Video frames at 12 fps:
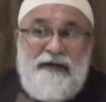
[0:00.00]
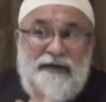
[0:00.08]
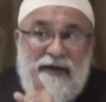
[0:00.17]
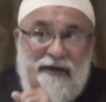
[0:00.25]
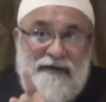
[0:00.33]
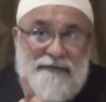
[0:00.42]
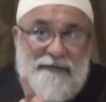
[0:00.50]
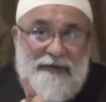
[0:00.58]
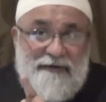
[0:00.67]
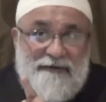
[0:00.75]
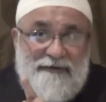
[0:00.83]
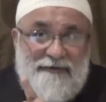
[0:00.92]
Ali
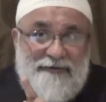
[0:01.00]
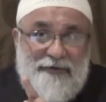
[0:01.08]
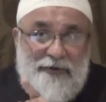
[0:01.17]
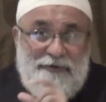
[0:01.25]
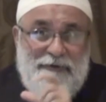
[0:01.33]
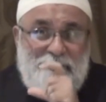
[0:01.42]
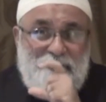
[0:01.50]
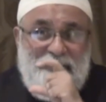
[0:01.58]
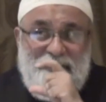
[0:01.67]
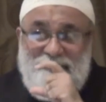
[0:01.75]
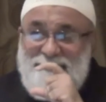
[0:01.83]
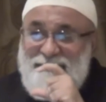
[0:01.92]
Akbar
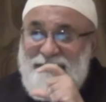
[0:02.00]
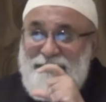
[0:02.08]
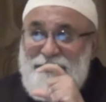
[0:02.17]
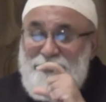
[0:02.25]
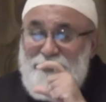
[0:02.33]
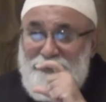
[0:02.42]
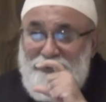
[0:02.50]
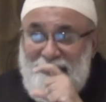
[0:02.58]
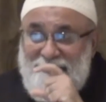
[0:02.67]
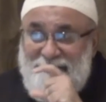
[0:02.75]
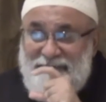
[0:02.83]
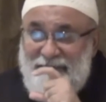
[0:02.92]
occupies a
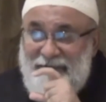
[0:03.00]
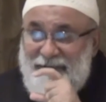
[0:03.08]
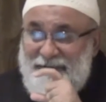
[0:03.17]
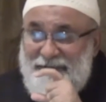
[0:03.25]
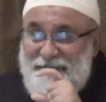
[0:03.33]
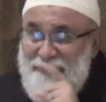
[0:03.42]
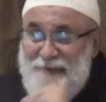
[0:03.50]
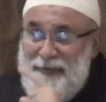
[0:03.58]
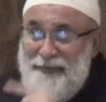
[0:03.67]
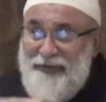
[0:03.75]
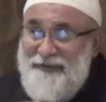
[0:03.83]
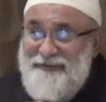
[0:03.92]
unique status from
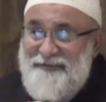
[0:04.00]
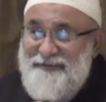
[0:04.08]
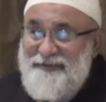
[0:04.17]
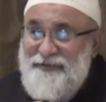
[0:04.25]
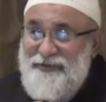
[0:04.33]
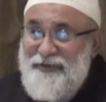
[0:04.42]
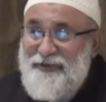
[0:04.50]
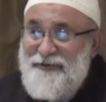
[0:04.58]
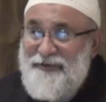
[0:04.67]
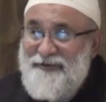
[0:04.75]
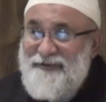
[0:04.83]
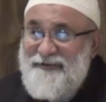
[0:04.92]
amongst the
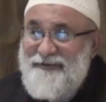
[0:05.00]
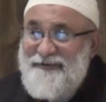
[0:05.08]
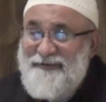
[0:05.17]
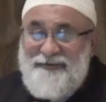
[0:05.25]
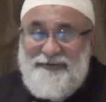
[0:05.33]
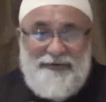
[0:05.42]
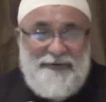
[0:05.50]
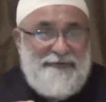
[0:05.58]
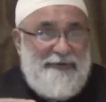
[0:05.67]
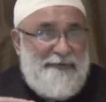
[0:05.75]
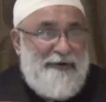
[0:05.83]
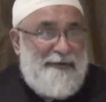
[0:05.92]
children of
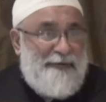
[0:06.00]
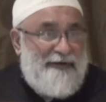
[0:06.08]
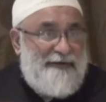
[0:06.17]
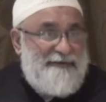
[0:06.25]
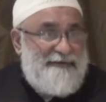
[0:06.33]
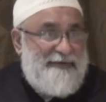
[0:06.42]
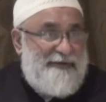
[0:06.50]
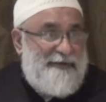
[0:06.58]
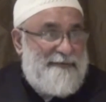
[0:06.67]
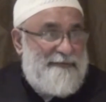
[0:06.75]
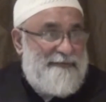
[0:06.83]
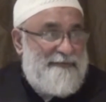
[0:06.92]
Imam Ali
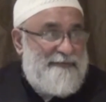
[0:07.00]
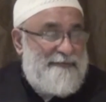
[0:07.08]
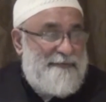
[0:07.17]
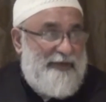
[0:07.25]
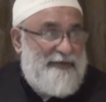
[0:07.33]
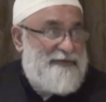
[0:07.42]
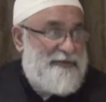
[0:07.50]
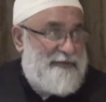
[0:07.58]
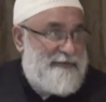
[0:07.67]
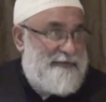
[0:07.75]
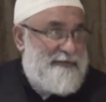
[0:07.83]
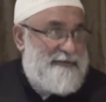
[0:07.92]
Salam, based on
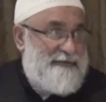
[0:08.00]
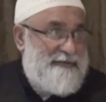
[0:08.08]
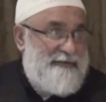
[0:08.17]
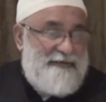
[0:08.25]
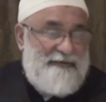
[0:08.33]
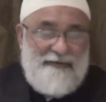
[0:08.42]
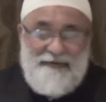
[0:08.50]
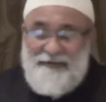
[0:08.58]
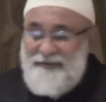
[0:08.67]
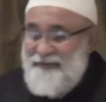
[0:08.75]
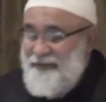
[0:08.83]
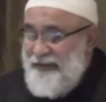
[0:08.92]
this
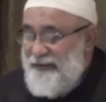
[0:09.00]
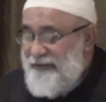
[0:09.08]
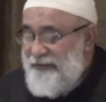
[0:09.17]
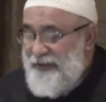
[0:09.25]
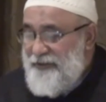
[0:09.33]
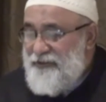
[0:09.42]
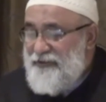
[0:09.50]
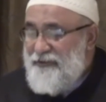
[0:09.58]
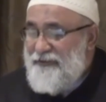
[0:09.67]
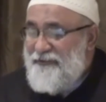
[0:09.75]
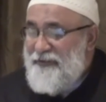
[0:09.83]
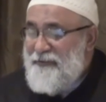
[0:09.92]
declaration
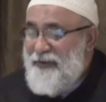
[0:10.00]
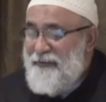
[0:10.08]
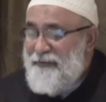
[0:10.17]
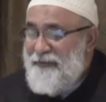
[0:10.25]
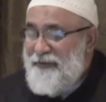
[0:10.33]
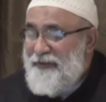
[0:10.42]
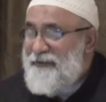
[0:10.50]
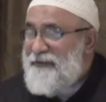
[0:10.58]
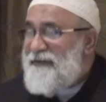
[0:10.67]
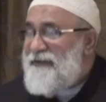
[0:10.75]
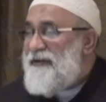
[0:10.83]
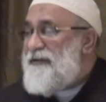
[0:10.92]
of Imam in
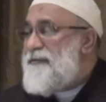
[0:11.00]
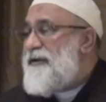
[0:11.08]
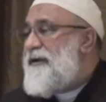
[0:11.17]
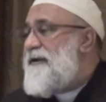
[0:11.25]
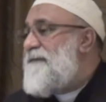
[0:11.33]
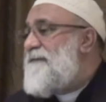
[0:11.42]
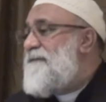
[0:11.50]
Karbala.